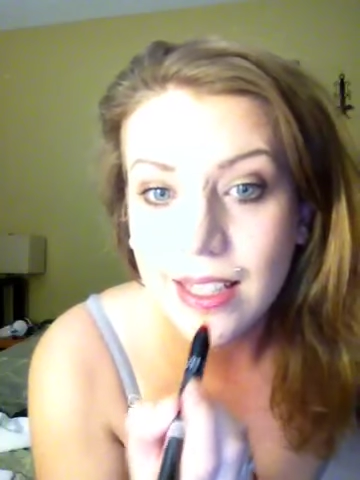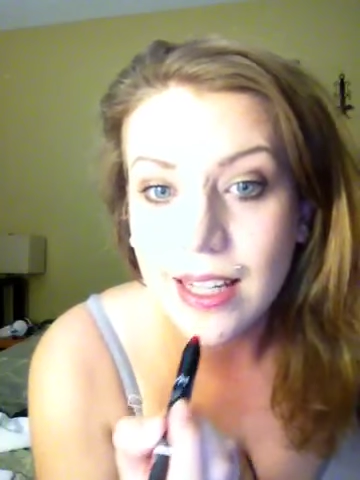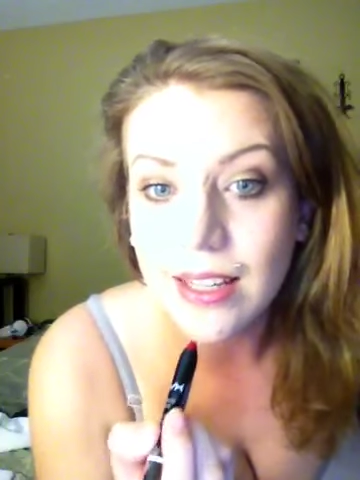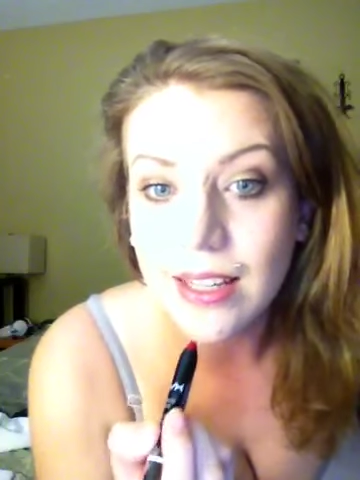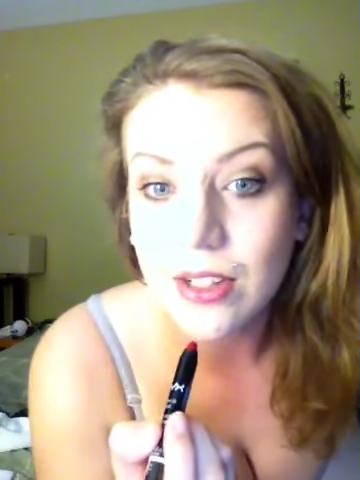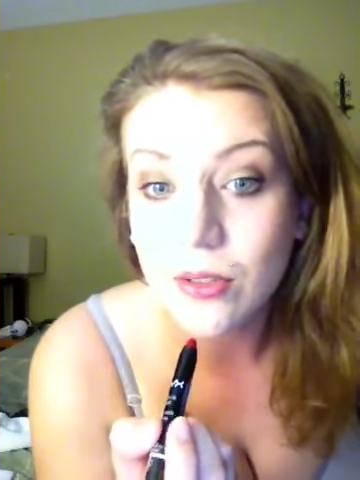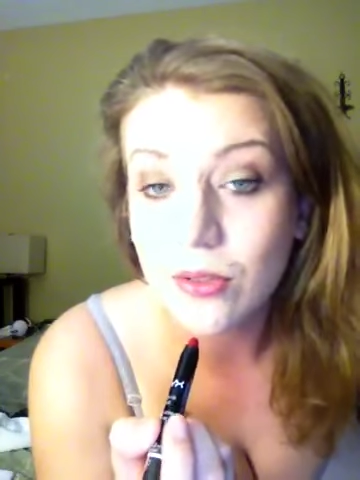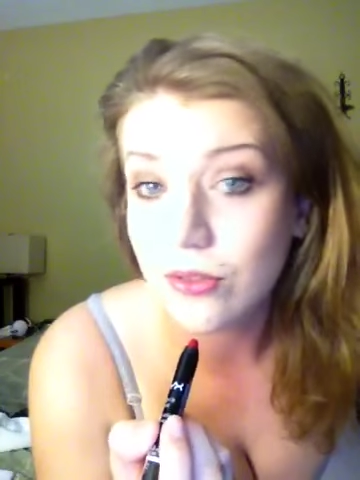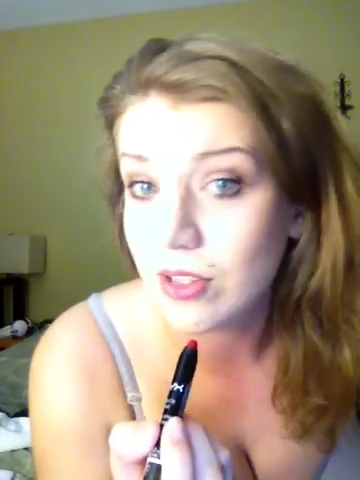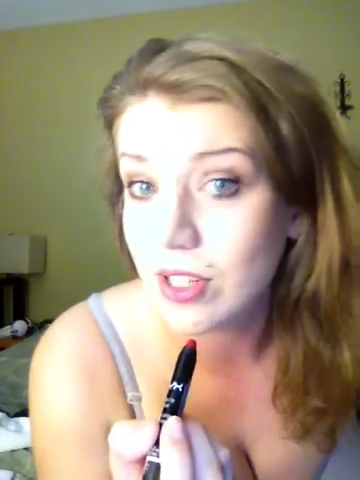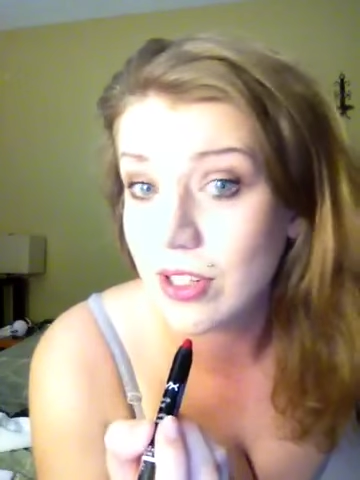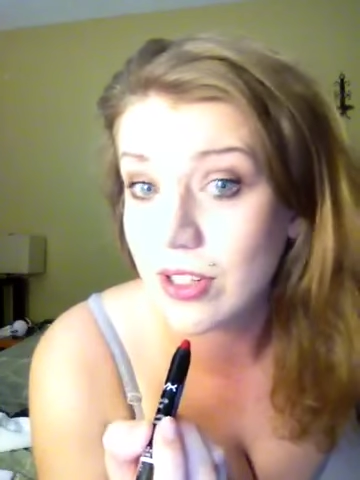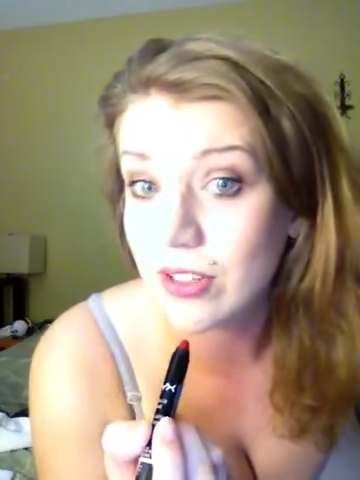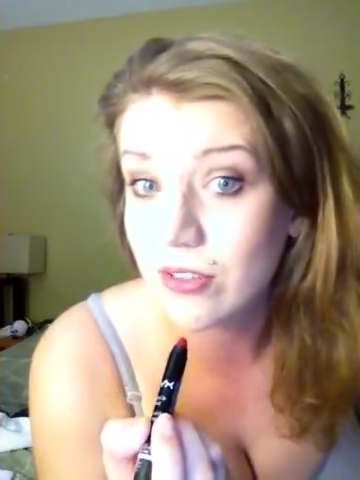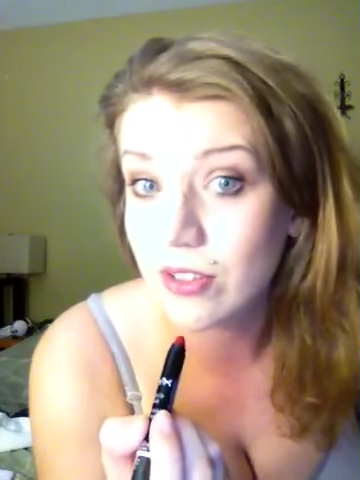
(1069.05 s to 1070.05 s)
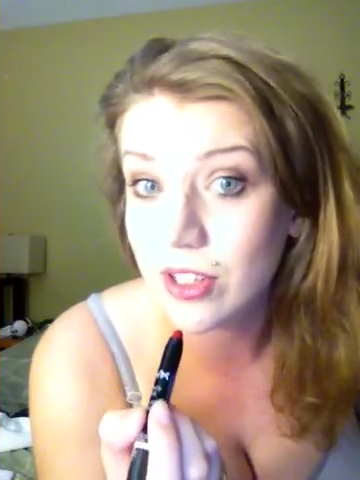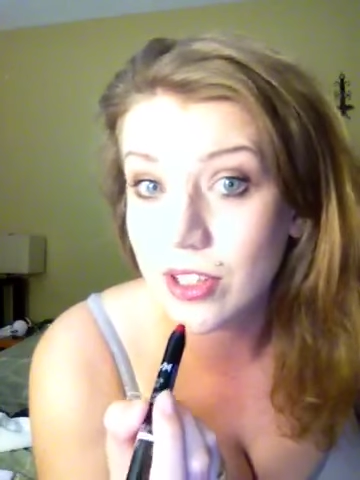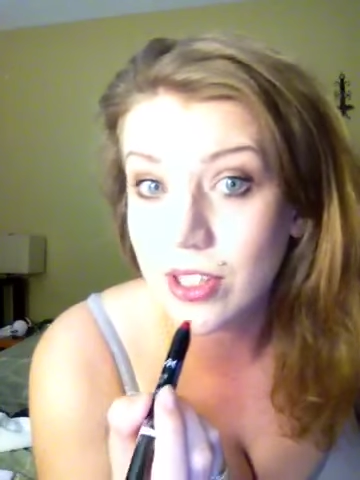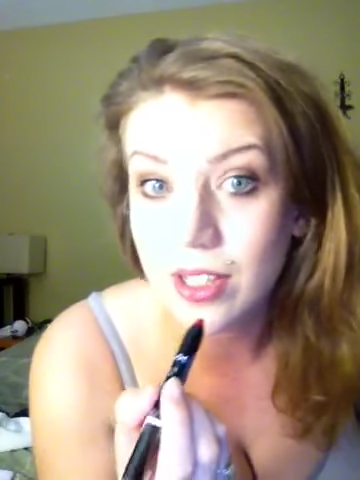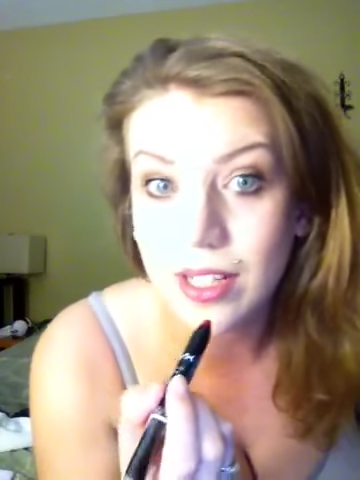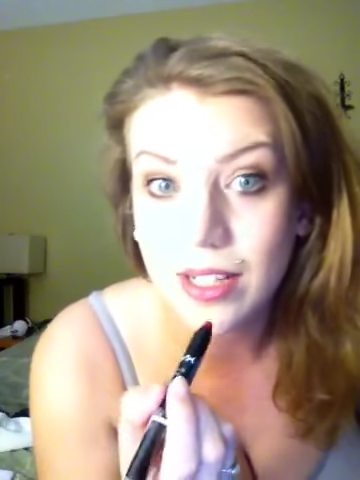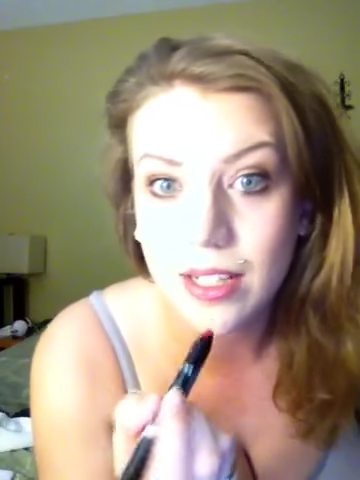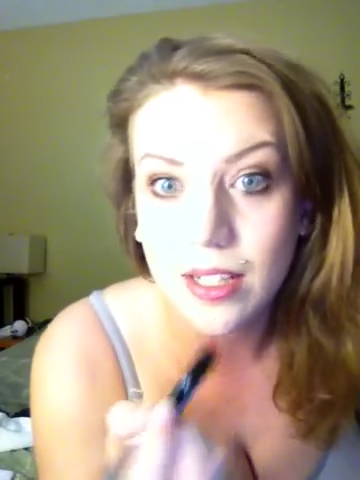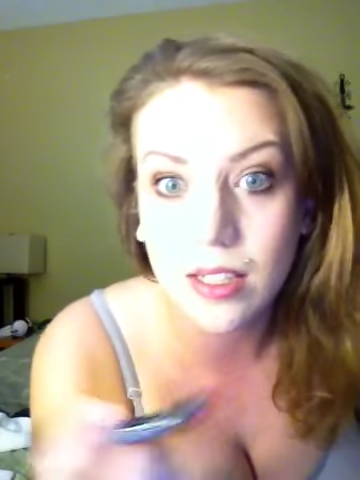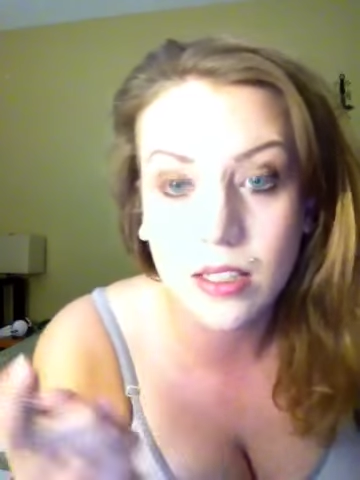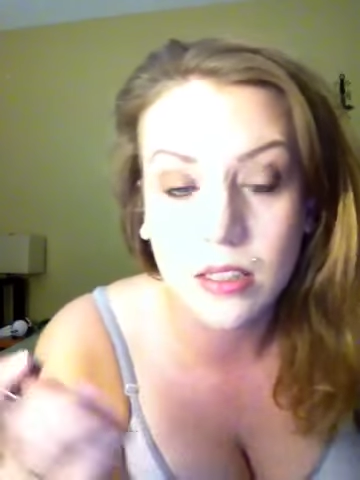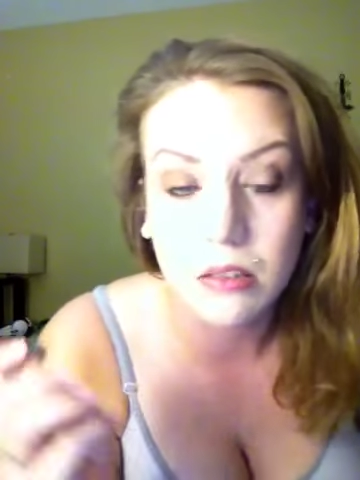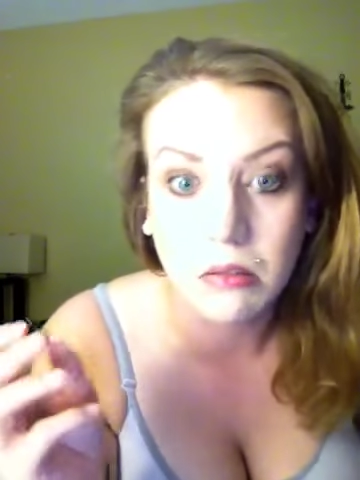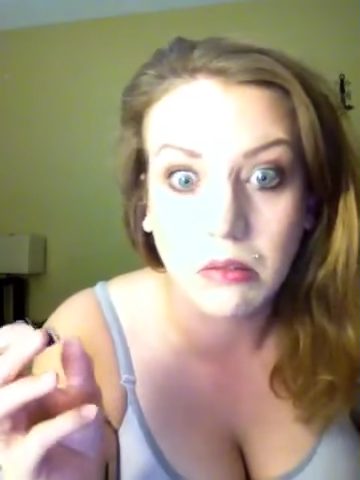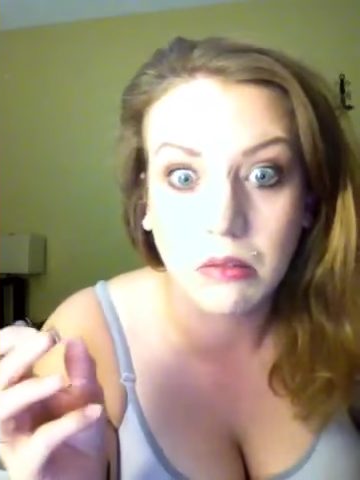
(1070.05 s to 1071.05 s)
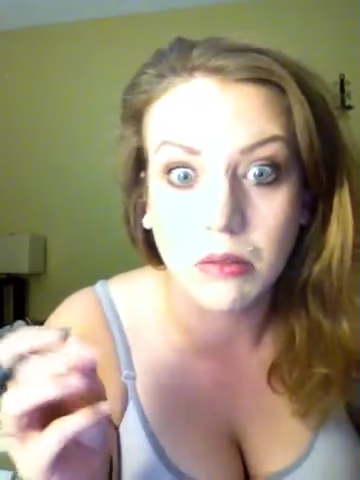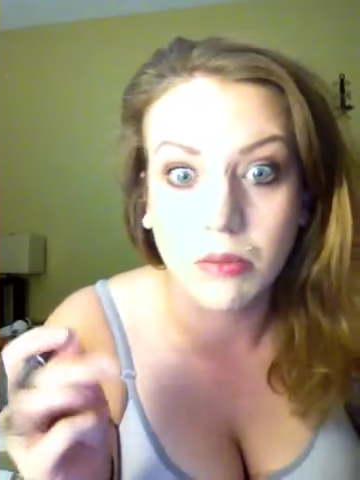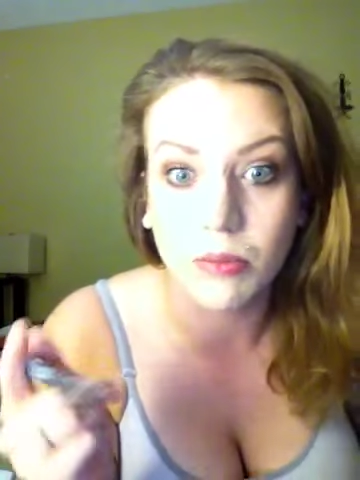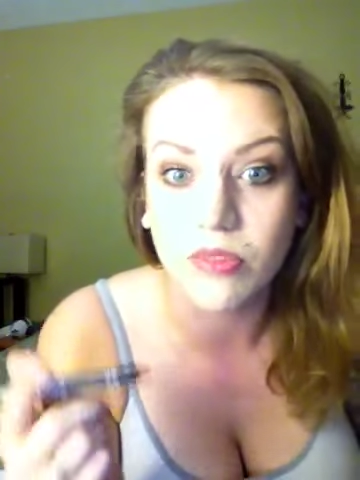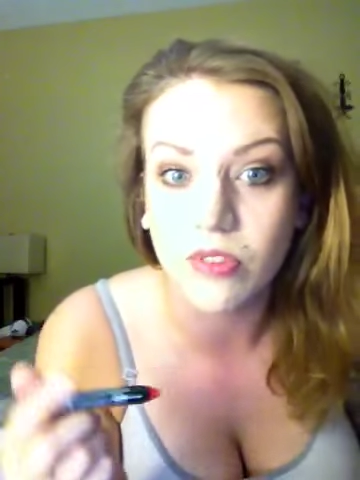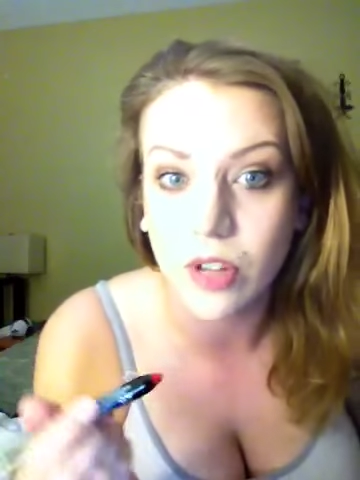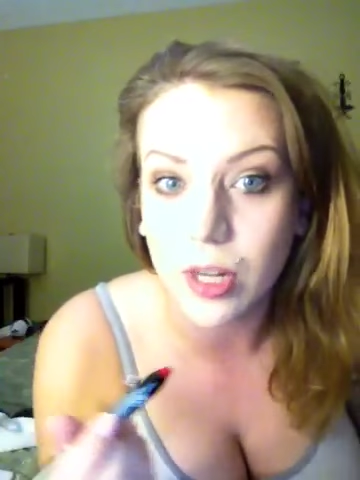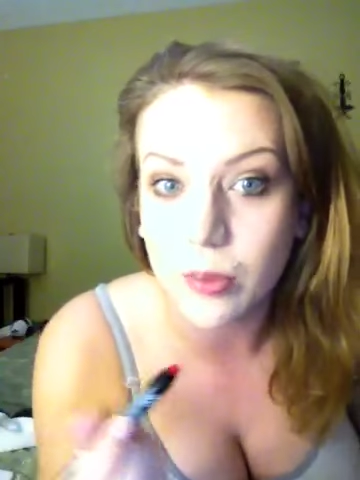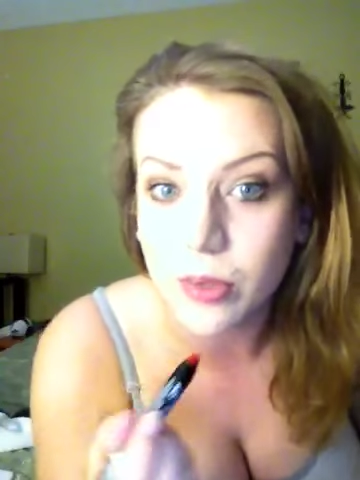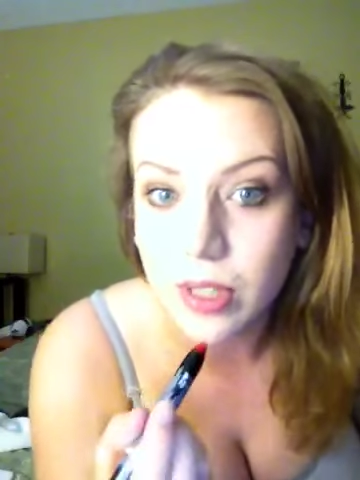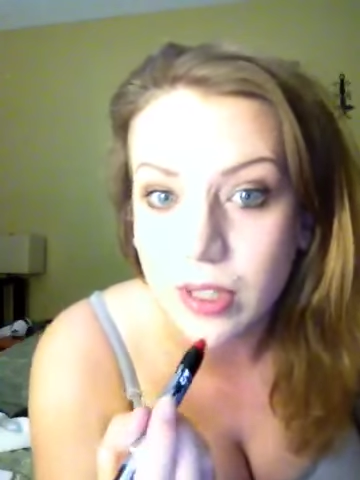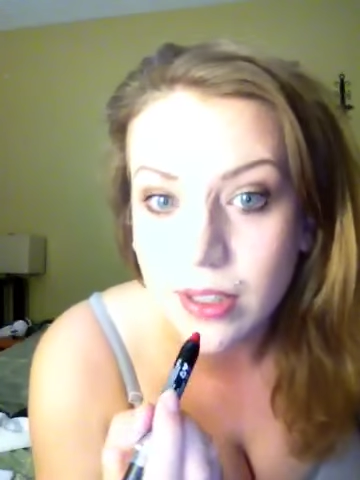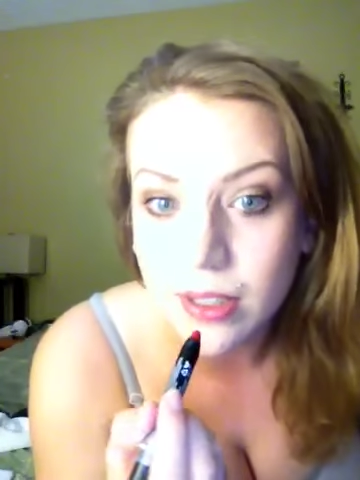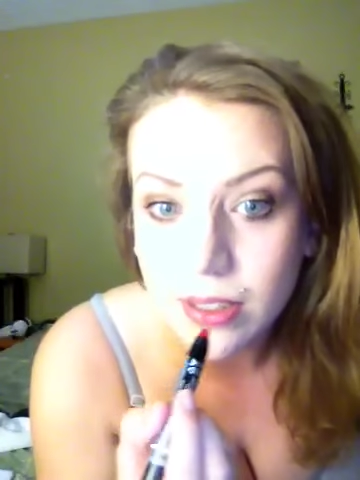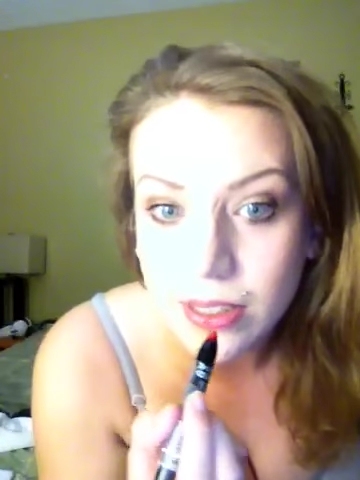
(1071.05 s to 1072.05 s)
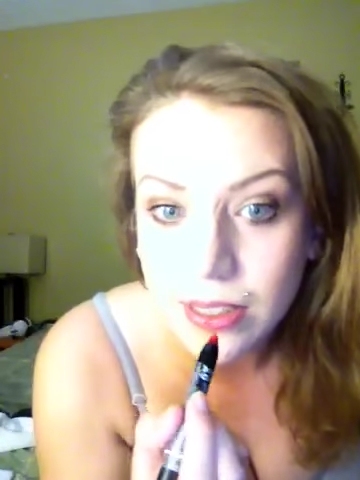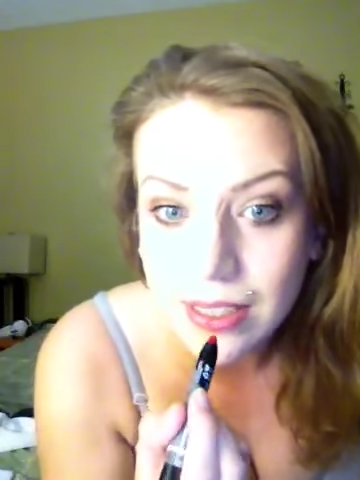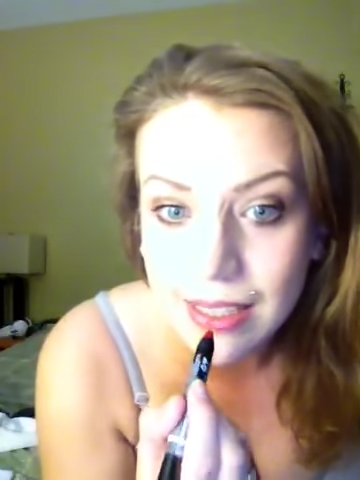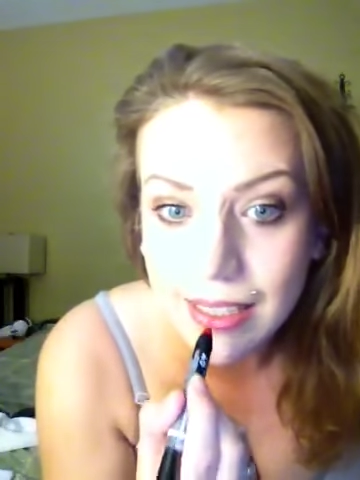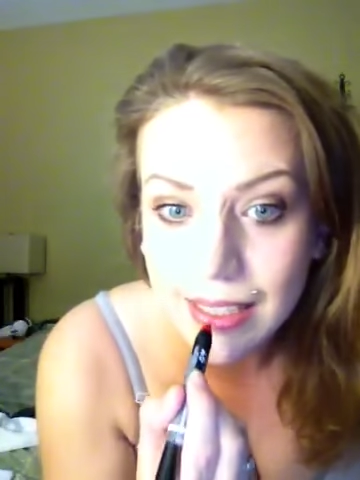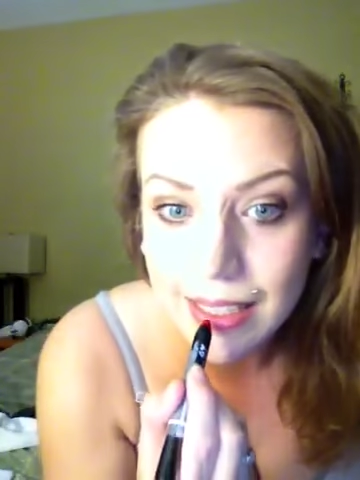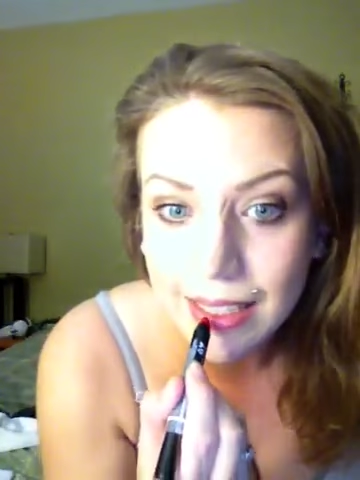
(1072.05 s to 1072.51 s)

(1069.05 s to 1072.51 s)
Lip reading: And they're very, very like vibrant colors.